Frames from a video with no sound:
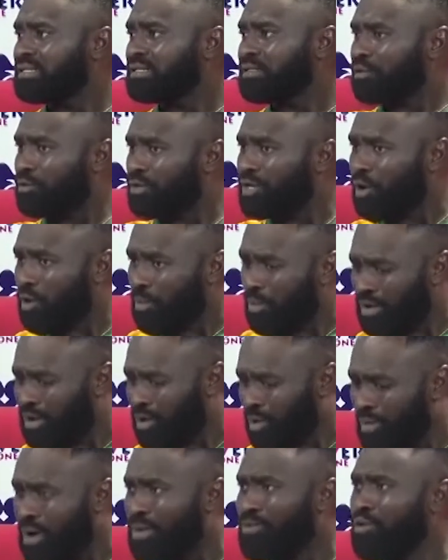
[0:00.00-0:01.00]

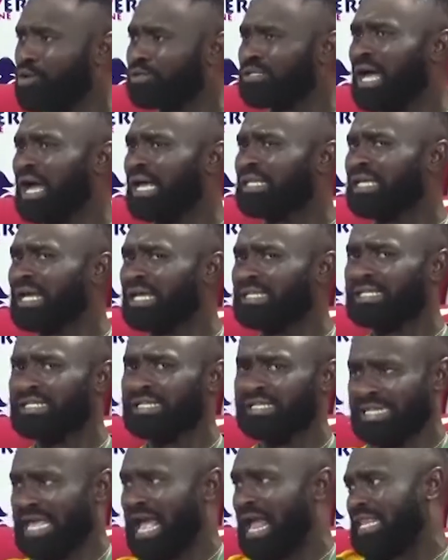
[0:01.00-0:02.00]
Your mother was Sakasaka,
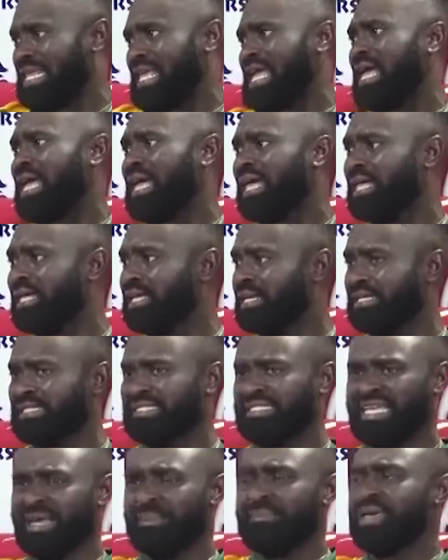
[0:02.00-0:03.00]

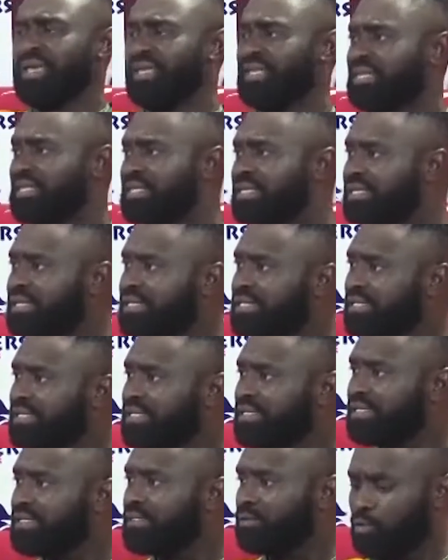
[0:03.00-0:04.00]
dear Bang.
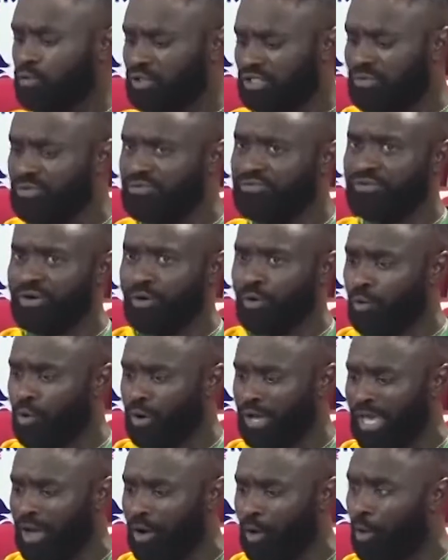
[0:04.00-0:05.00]
Utimi fell
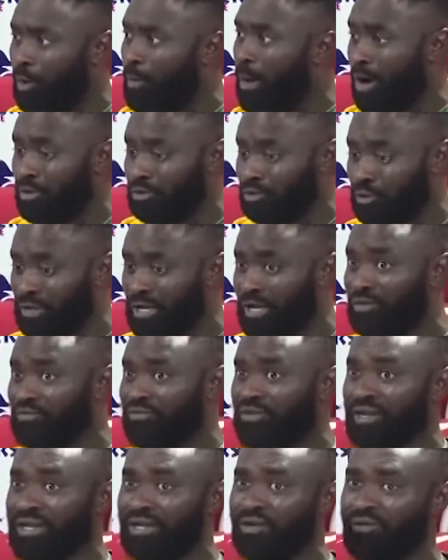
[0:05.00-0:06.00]
girl about or
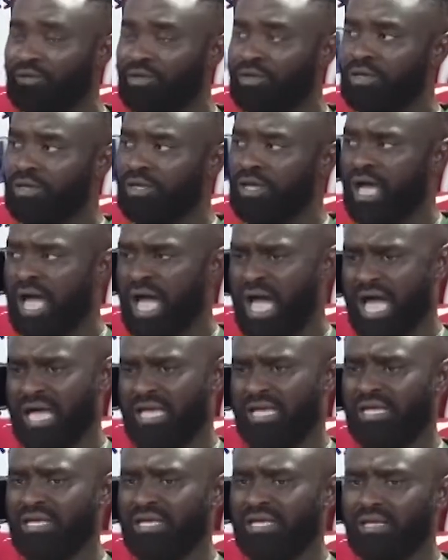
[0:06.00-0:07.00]
girlfriend. Hello,
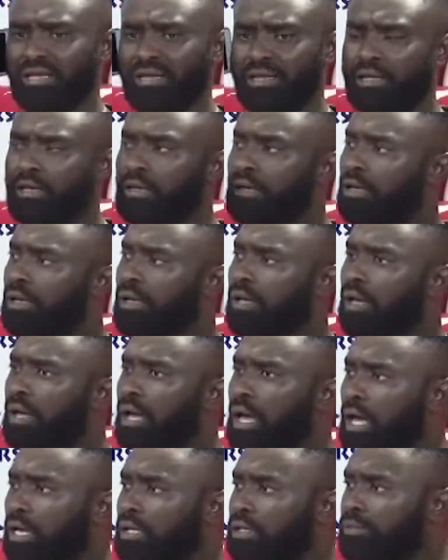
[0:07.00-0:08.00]

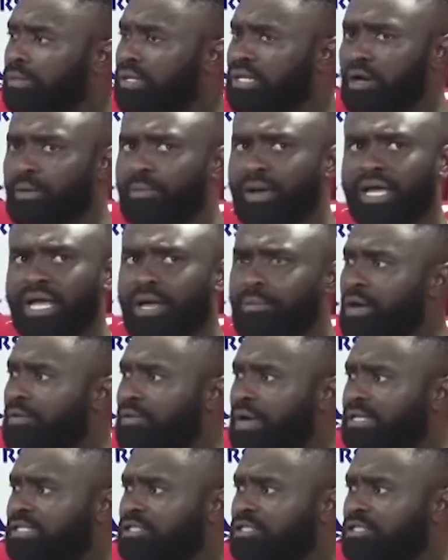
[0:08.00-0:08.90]
Hey, media may come out here